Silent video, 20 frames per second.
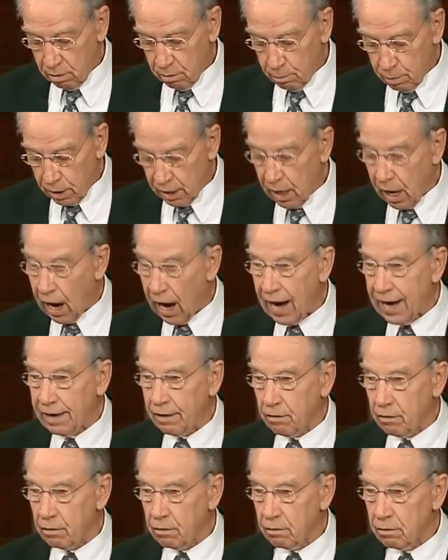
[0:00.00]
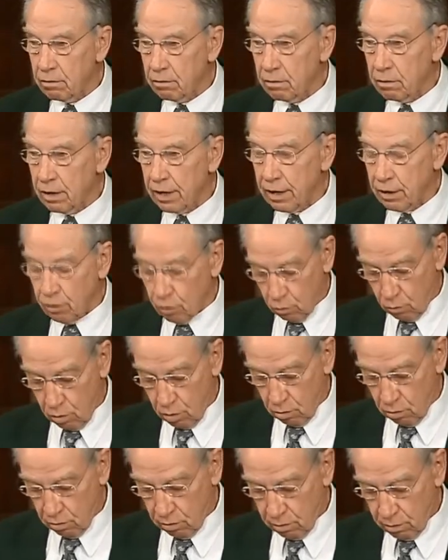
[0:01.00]
been higher, end of
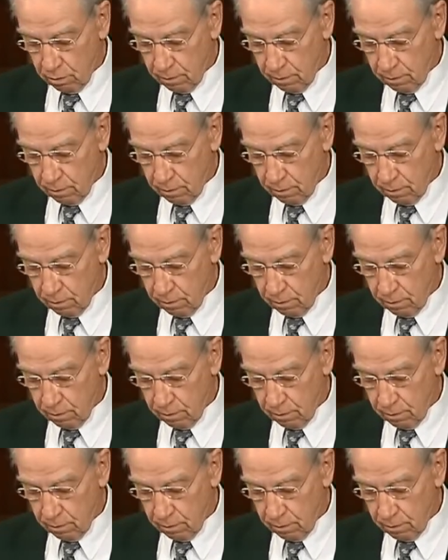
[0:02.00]
quote.